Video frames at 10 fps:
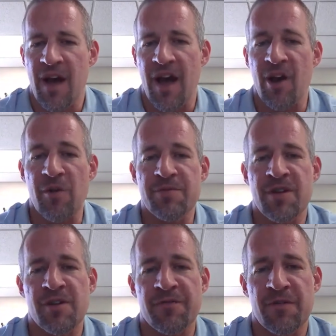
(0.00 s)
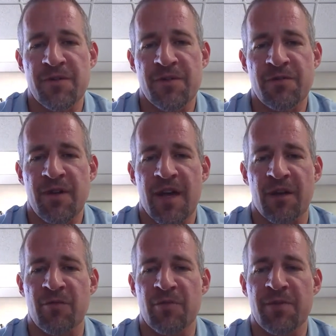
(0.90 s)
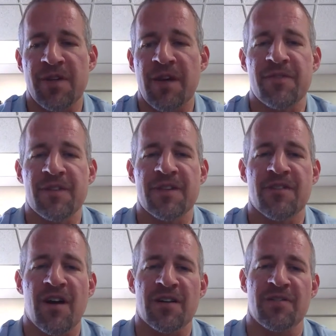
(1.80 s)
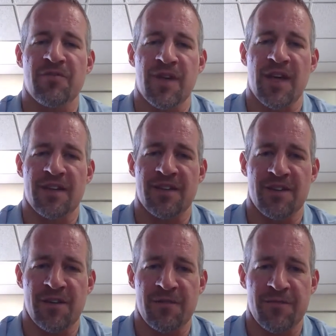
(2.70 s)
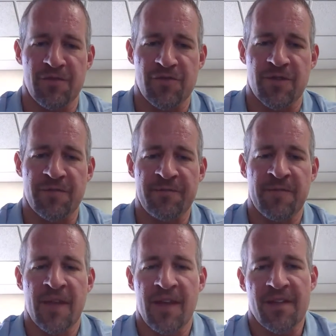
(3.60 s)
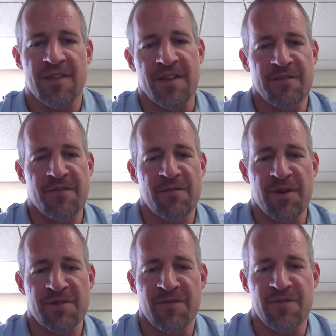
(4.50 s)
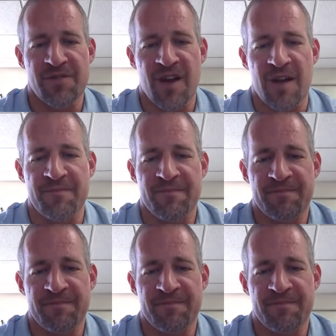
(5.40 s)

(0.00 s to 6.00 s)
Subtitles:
I hope to hear from you, and we'll be definitely talking to you again in the near future. Thank you very much for your time.